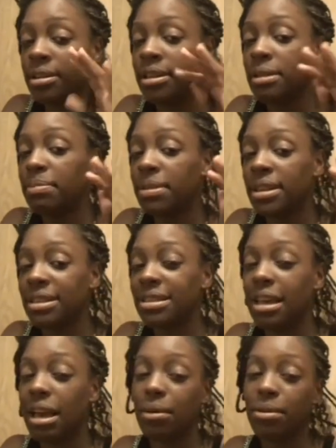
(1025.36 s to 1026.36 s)
dip it and
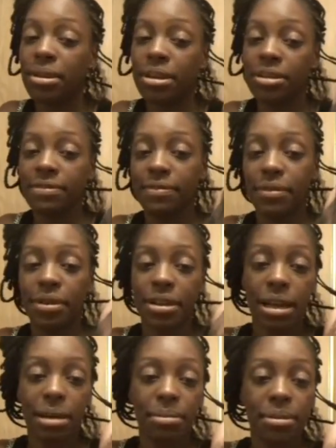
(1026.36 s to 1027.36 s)
see how it looks for a
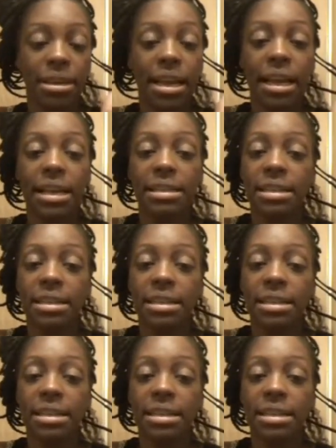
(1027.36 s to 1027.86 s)
couple of days,